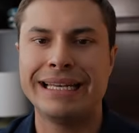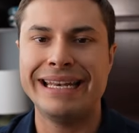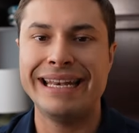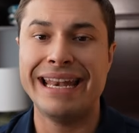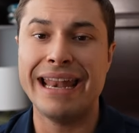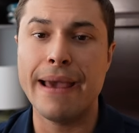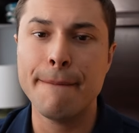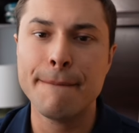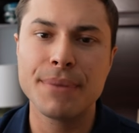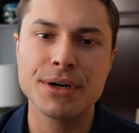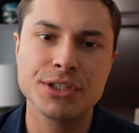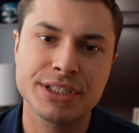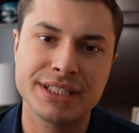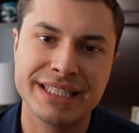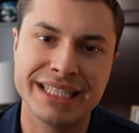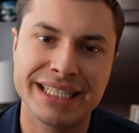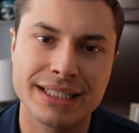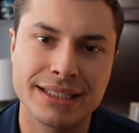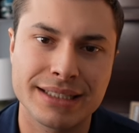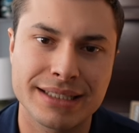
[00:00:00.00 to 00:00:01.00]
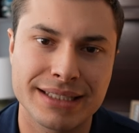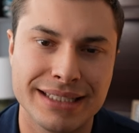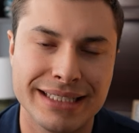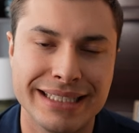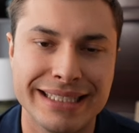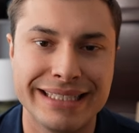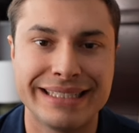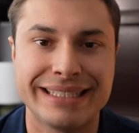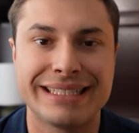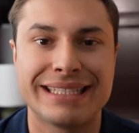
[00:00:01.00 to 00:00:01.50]
Number 6
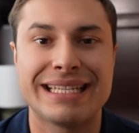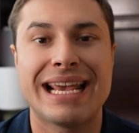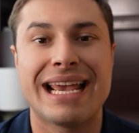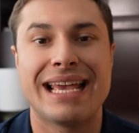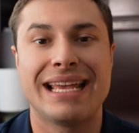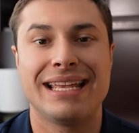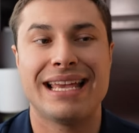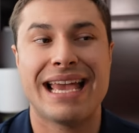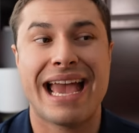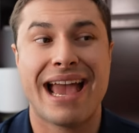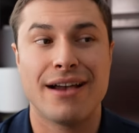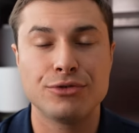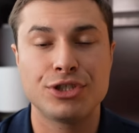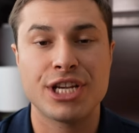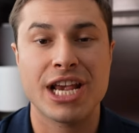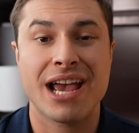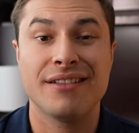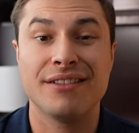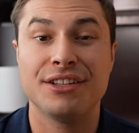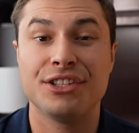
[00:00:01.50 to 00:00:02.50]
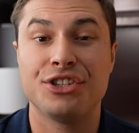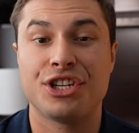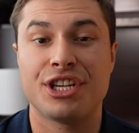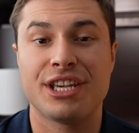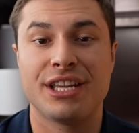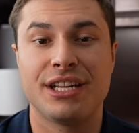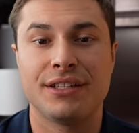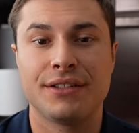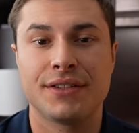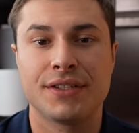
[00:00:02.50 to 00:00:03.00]
is how challenging
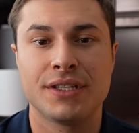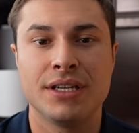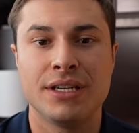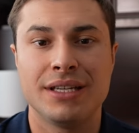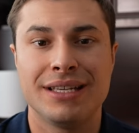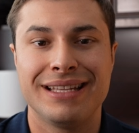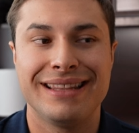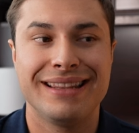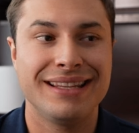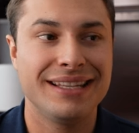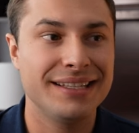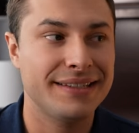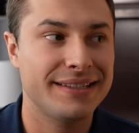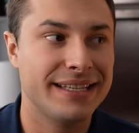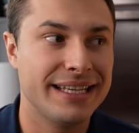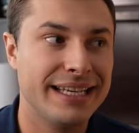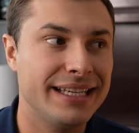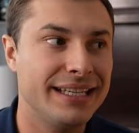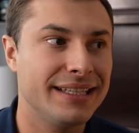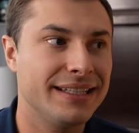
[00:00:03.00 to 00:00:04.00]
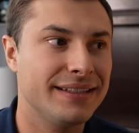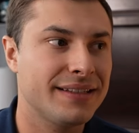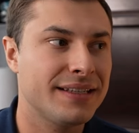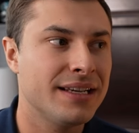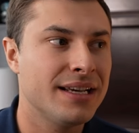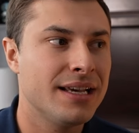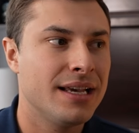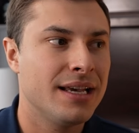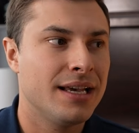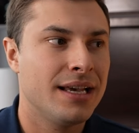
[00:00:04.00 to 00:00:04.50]
it is. This
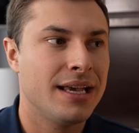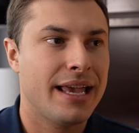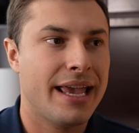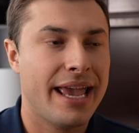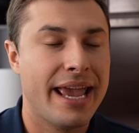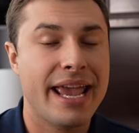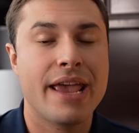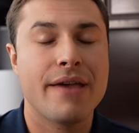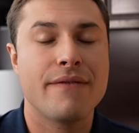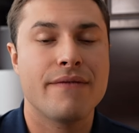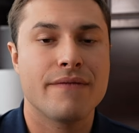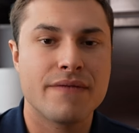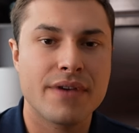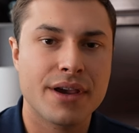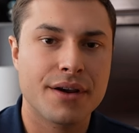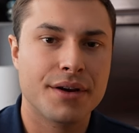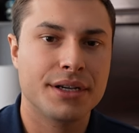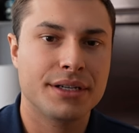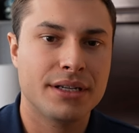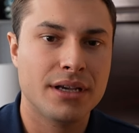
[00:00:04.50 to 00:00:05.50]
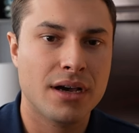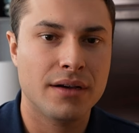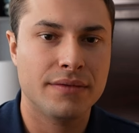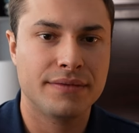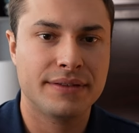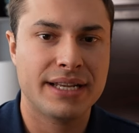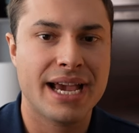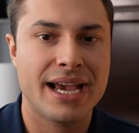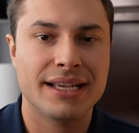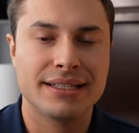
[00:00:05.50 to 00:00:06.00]
is a very
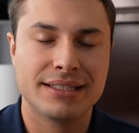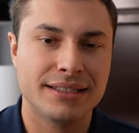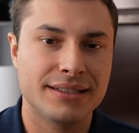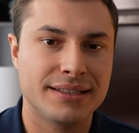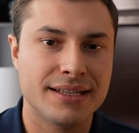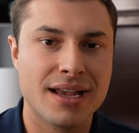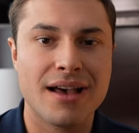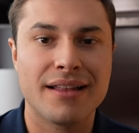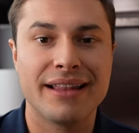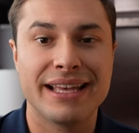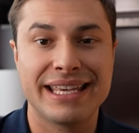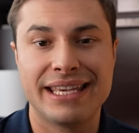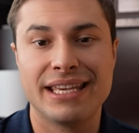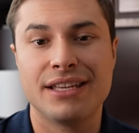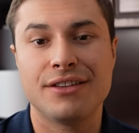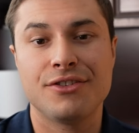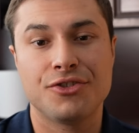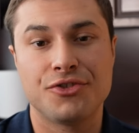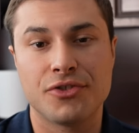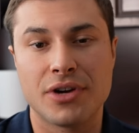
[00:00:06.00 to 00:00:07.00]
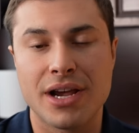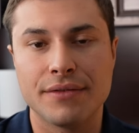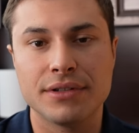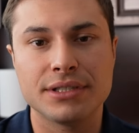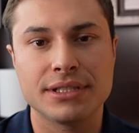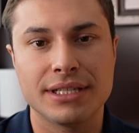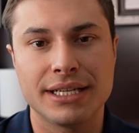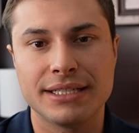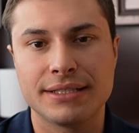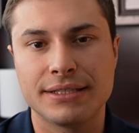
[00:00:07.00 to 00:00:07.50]
tough task. It's not like getting your
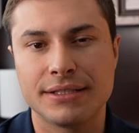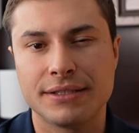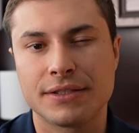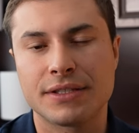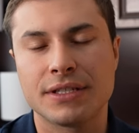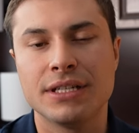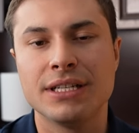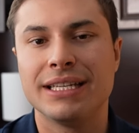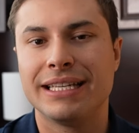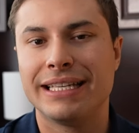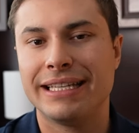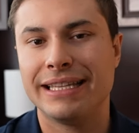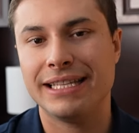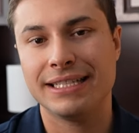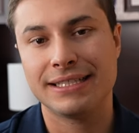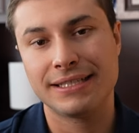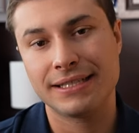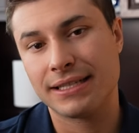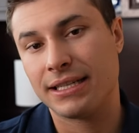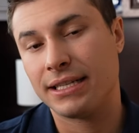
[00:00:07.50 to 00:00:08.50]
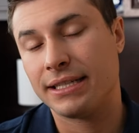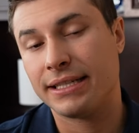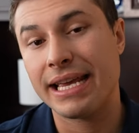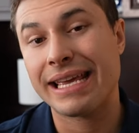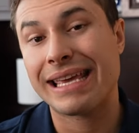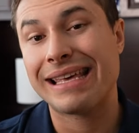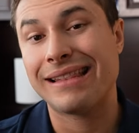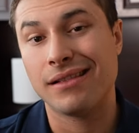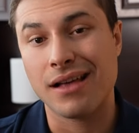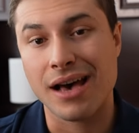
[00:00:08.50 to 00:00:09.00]
driver's license. This is going to
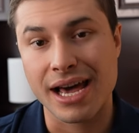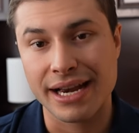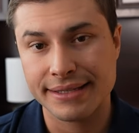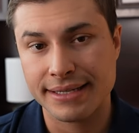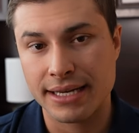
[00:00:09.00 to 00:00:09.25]
take a lot of